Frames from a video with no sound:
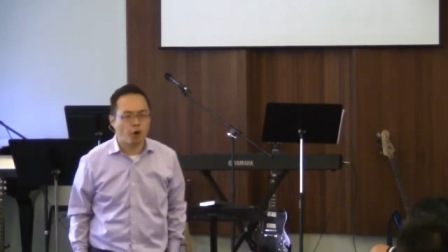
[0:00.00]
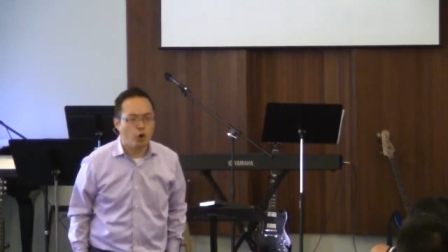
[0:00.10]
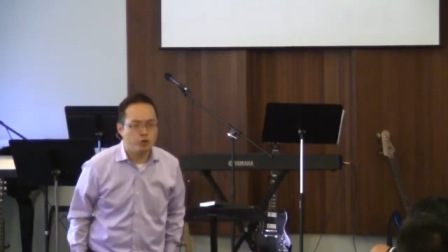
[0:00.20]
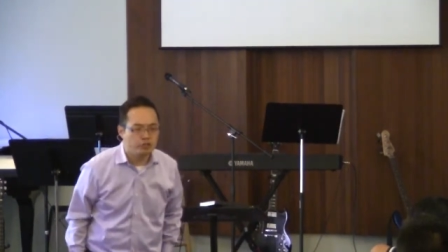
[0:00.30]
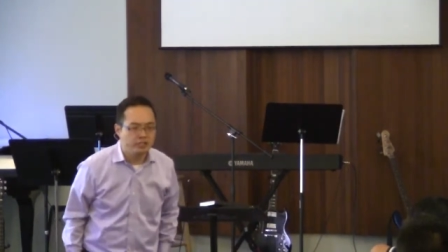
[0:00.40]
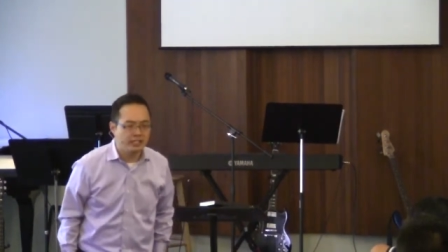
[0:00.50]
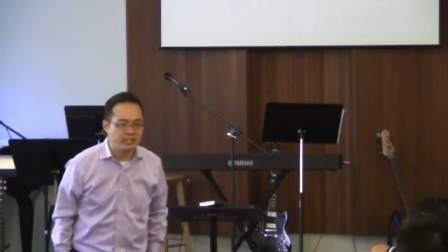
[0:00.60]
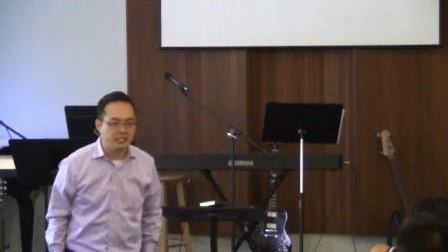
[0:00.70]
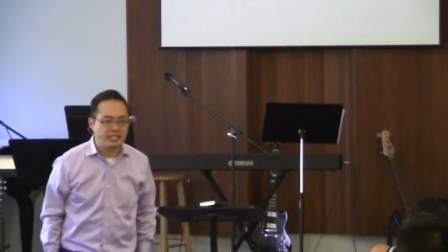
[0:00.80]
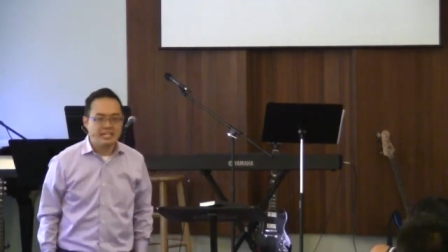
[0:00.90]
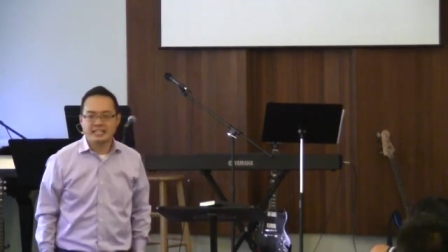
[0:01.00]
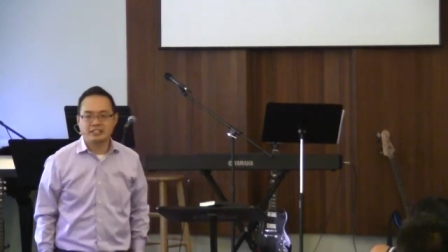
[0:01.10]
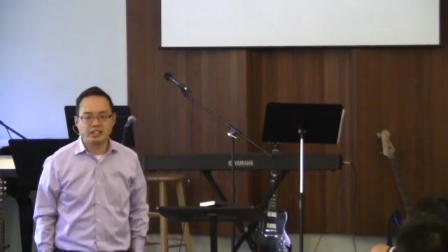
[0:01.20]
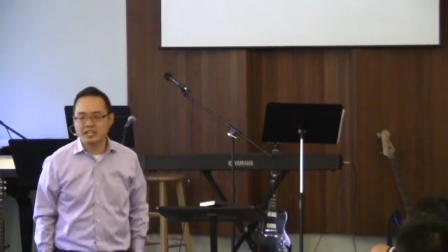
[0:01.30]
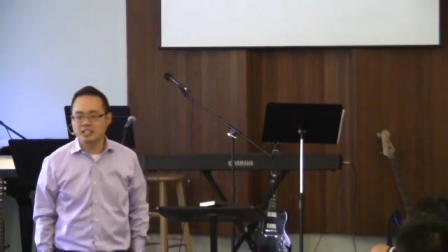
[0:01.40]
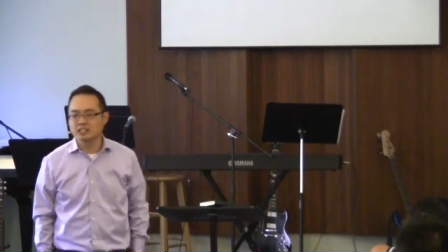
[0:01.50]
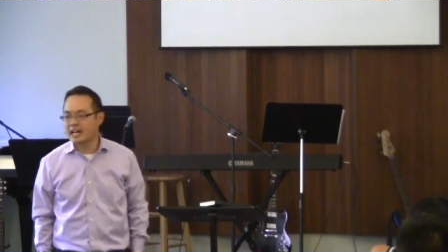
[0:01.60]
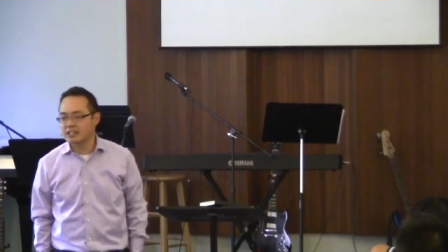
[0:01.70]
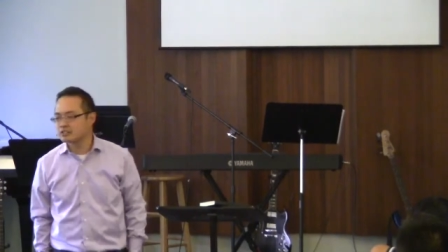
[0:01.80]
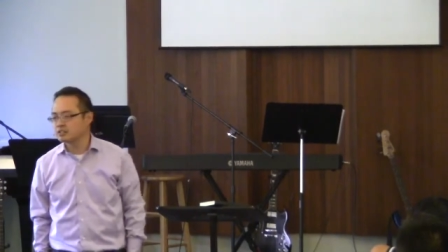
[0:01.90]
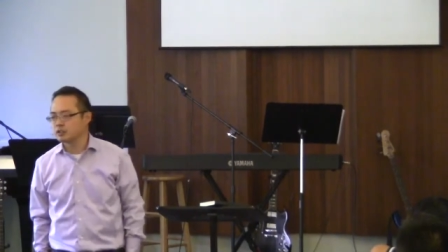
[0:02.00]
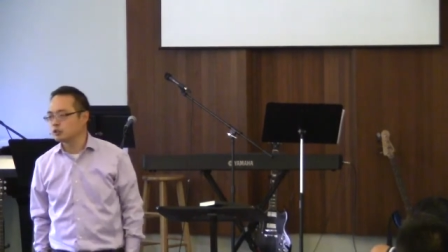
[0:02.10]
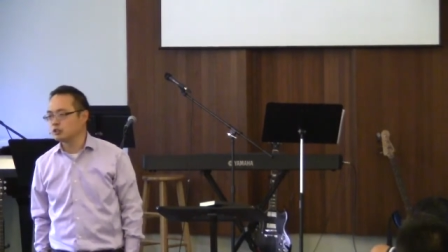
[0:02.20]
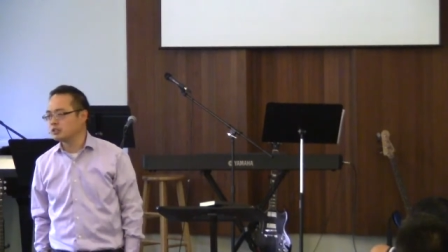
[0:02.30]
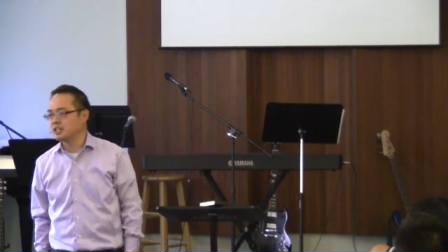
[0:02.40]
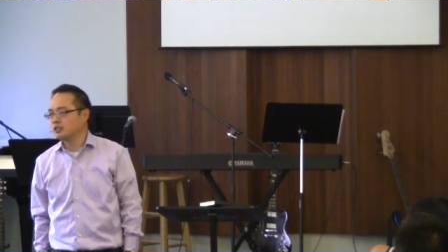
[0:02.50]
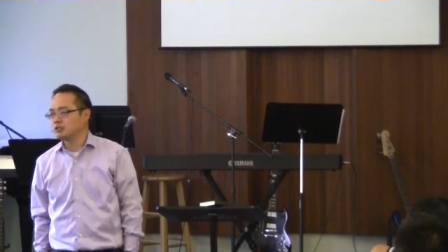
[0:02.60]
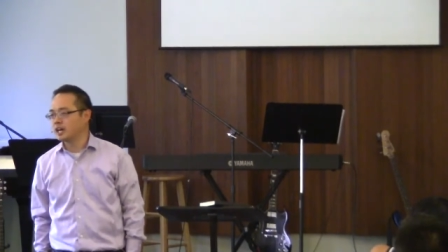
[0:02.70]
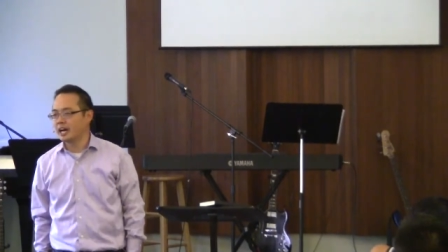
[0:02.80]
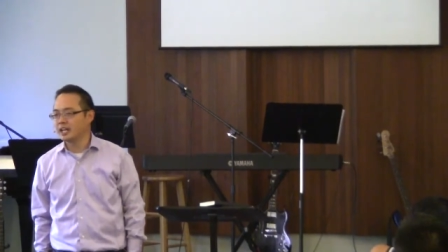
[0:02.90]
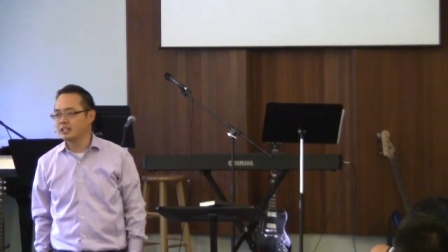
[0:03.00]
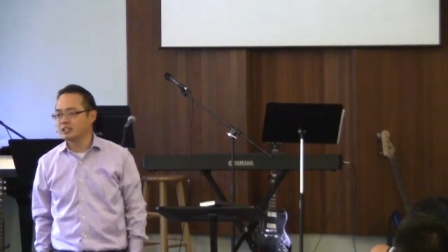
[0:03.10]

all you did, that is not going to last until the day you die.